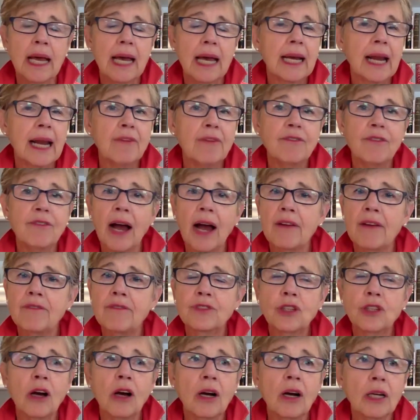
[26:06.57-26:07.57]
and I've
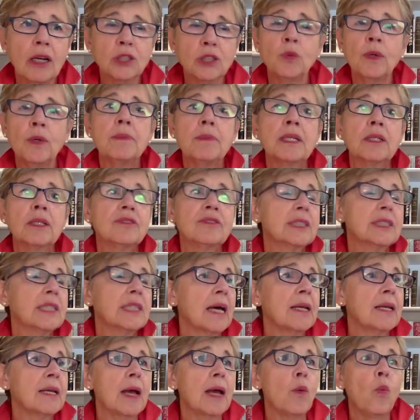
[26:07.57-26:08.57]
I've talked to women who've
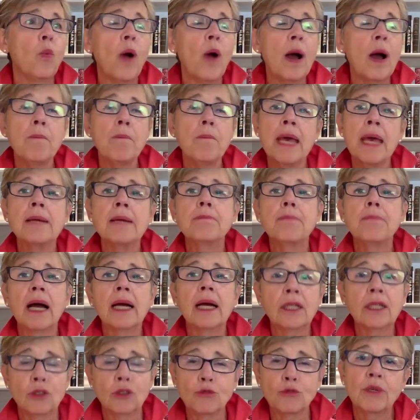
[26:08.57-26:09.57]
said what made
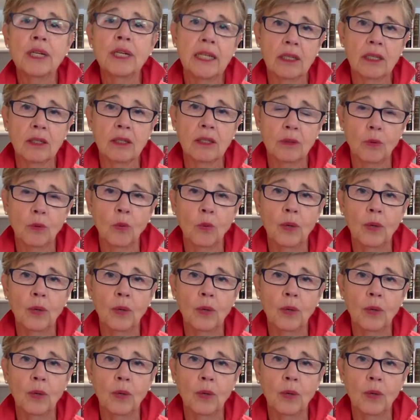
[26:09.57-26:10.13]
my career